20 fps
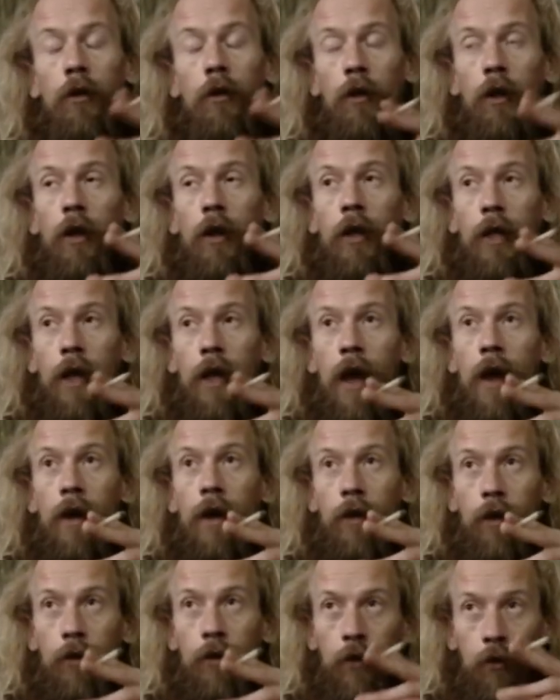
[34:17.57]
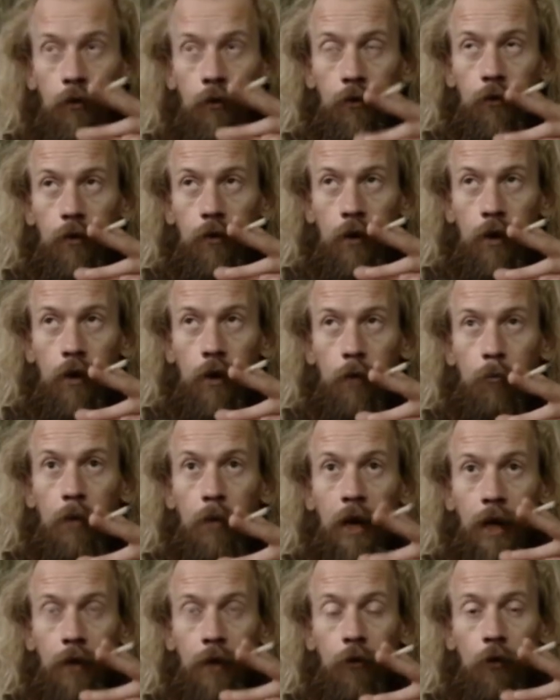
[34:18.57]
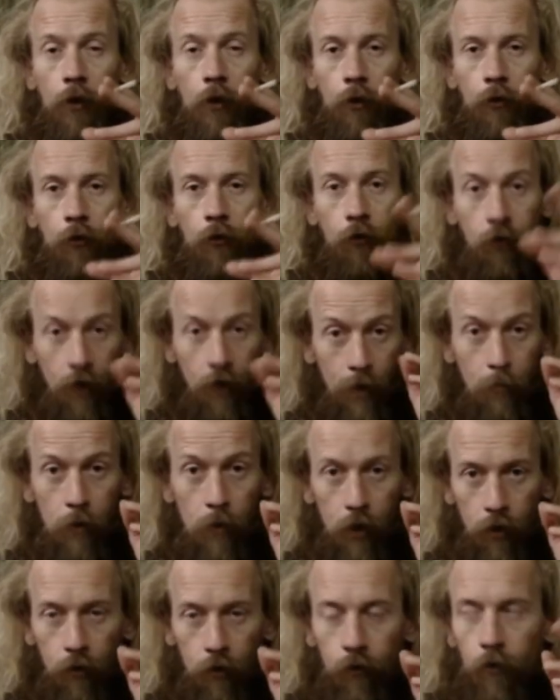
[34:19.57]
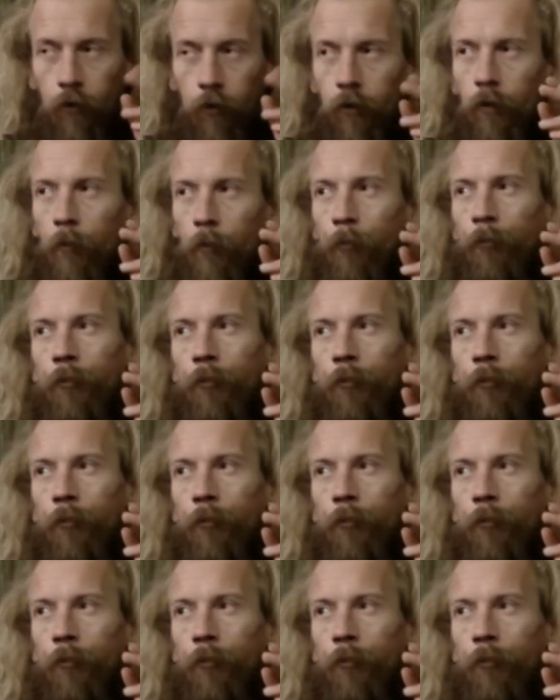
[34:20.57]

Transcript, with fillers: Again, in this uh, Plato's Timaeus,